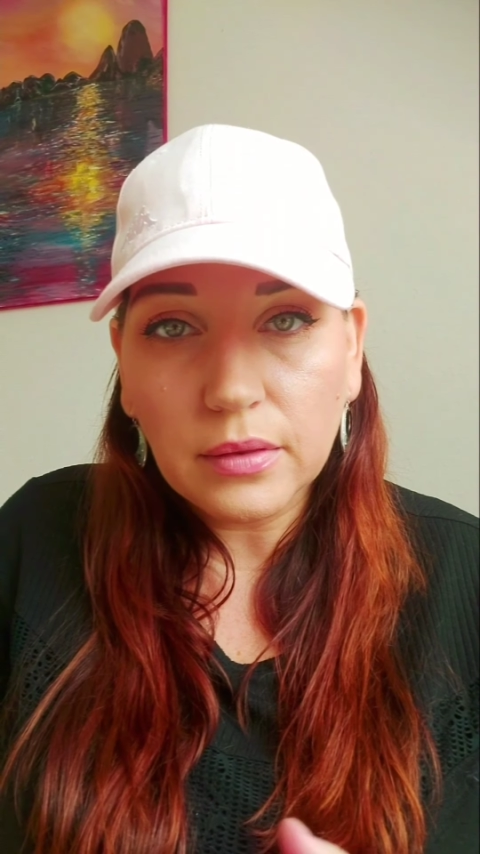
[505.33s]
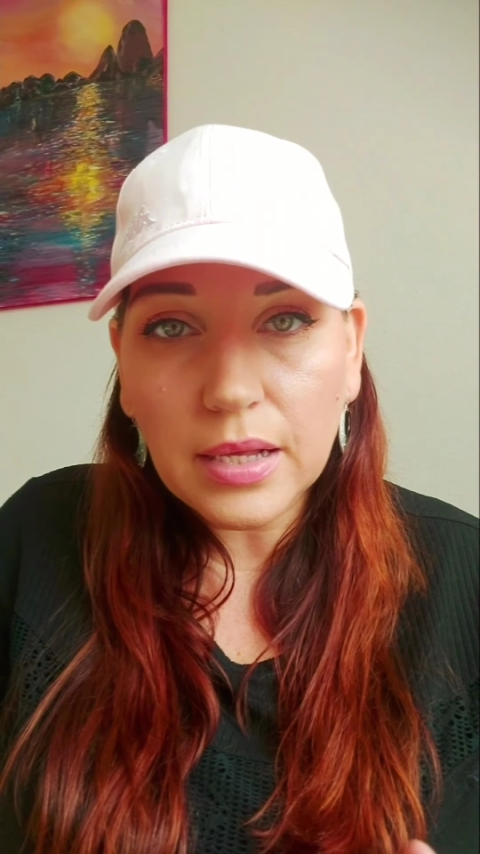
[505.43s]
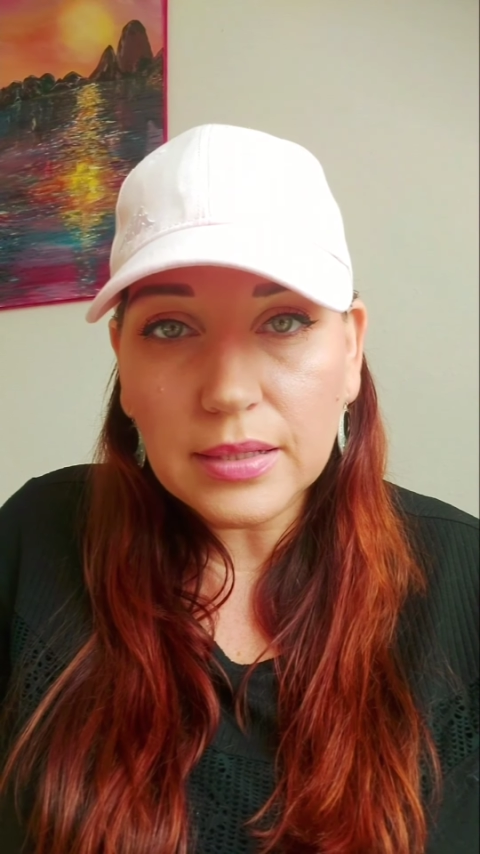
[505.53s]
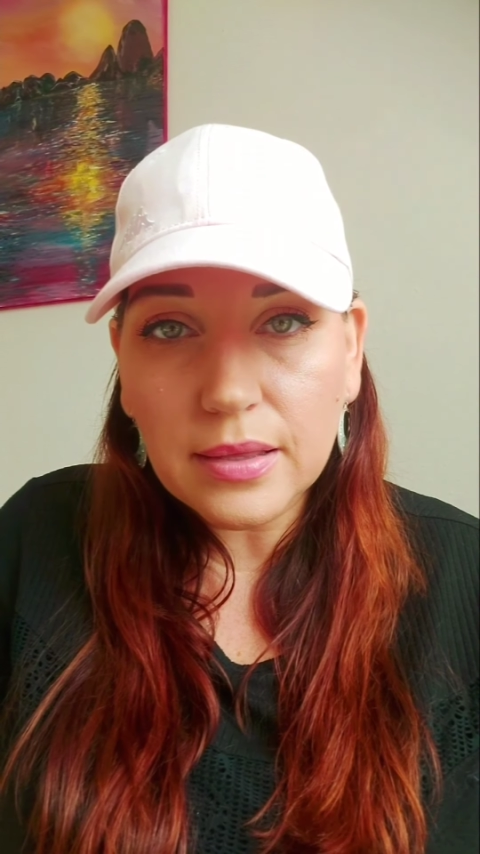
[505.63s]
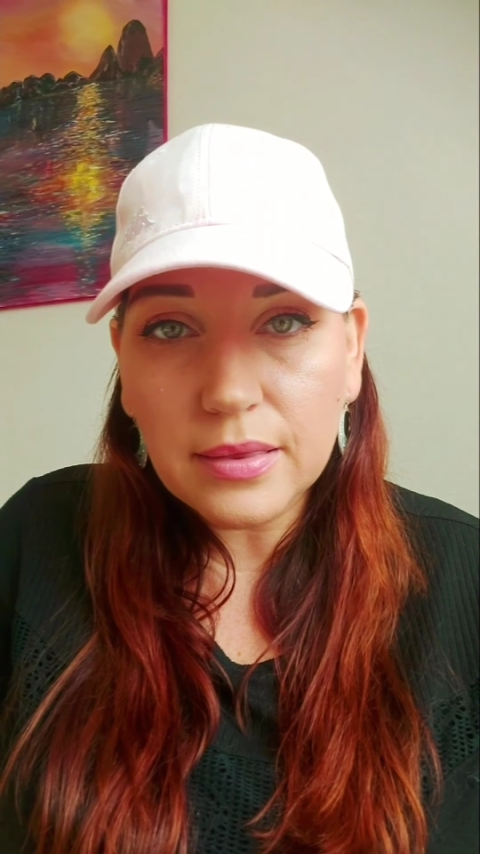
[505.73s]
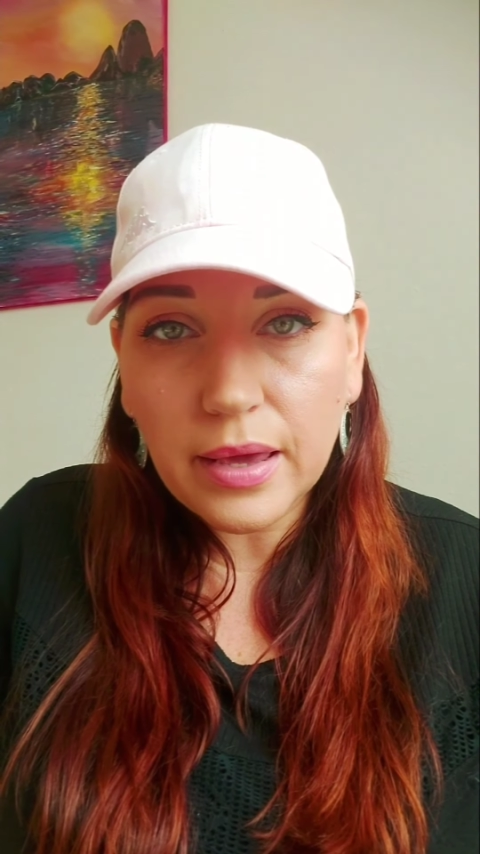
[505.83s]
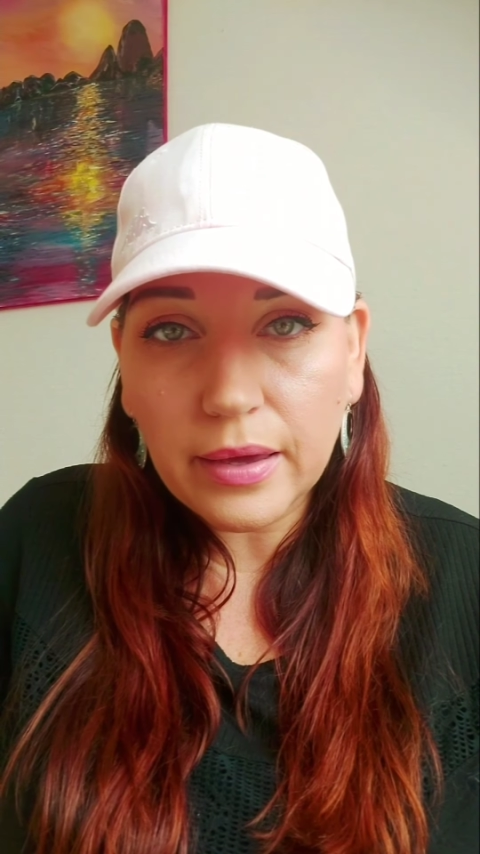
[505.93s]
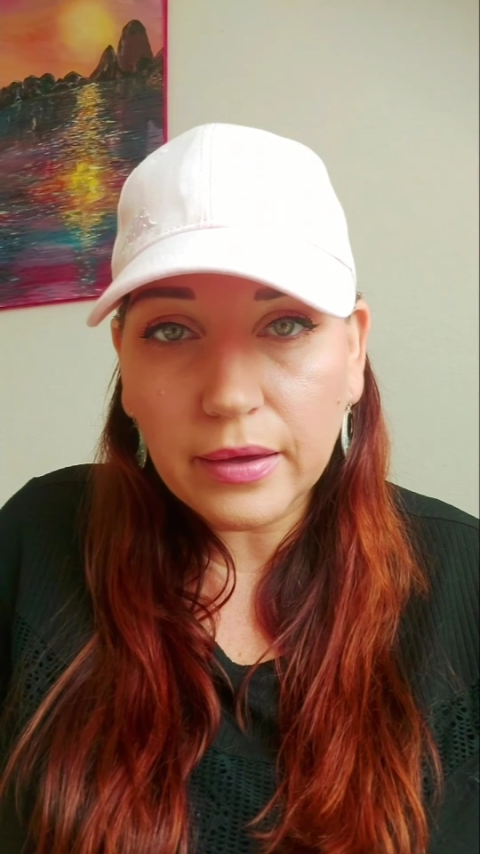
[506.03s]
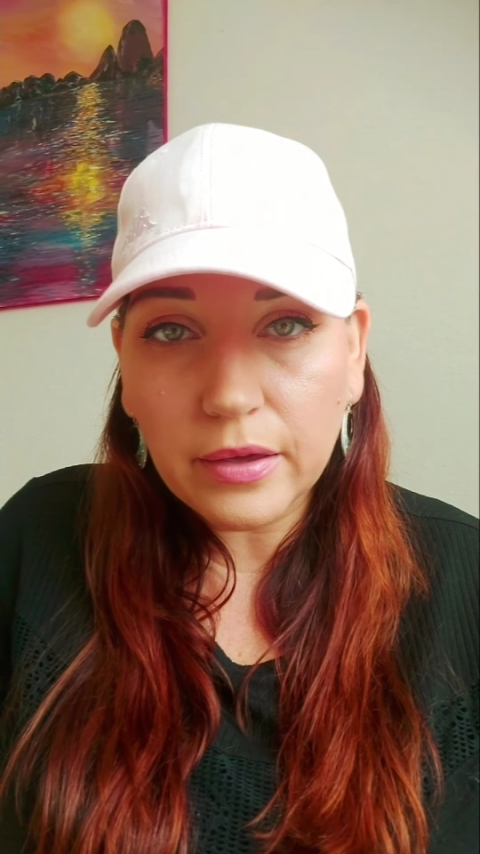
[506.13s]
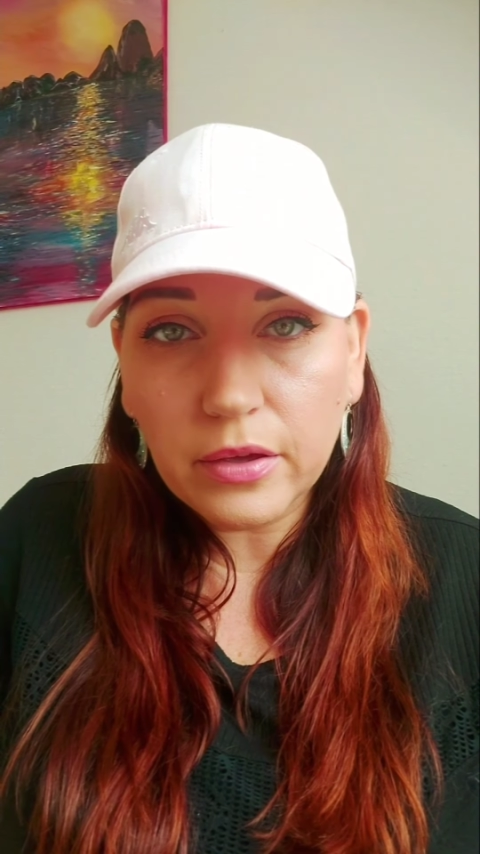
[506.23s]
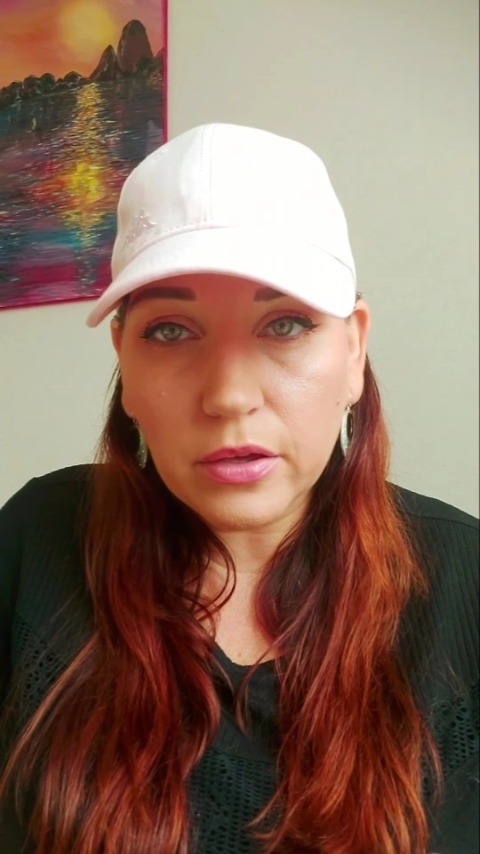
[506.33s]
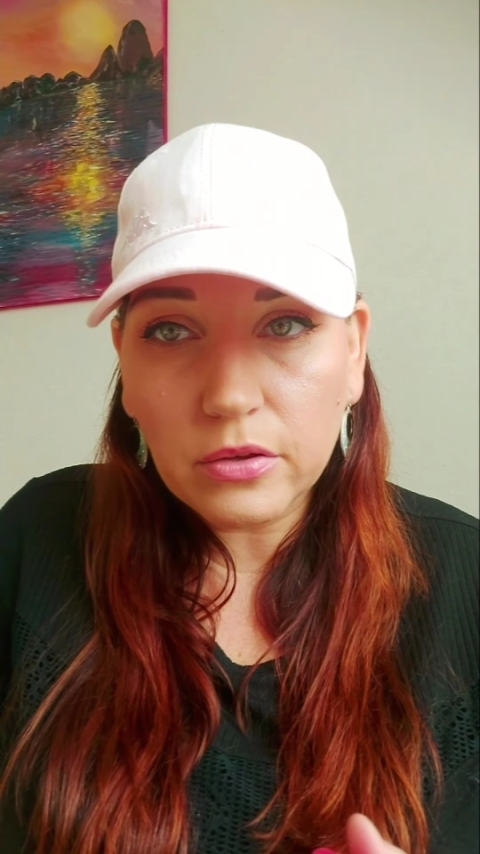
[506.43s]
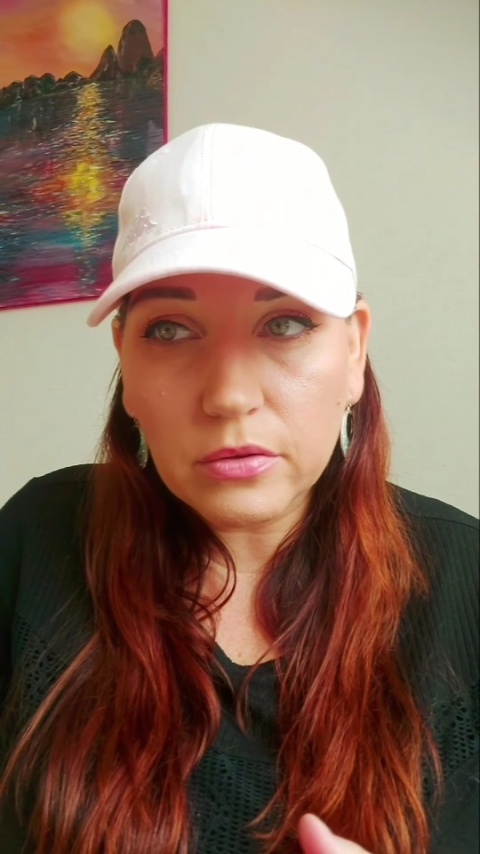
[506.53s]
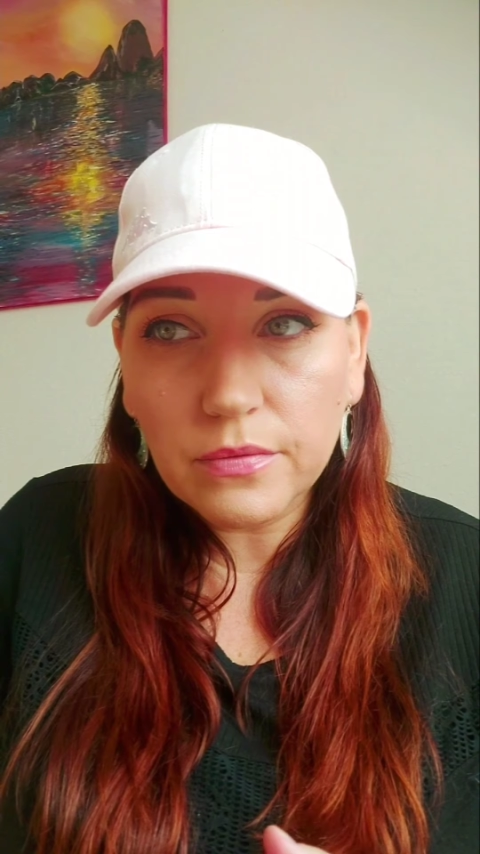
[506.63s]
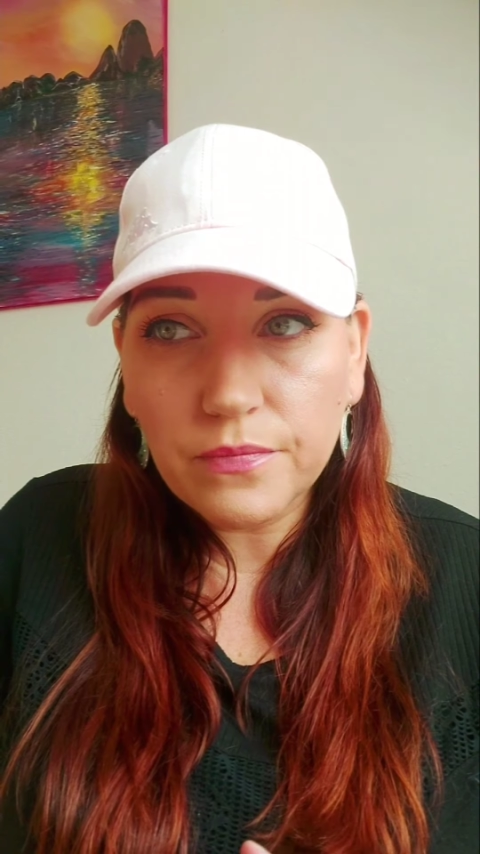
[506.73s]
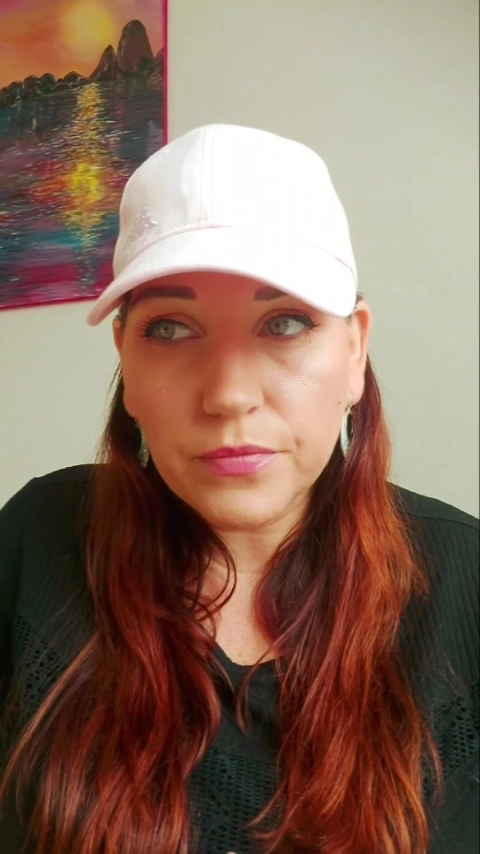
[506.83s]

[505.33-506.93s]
That's the thing. You, you,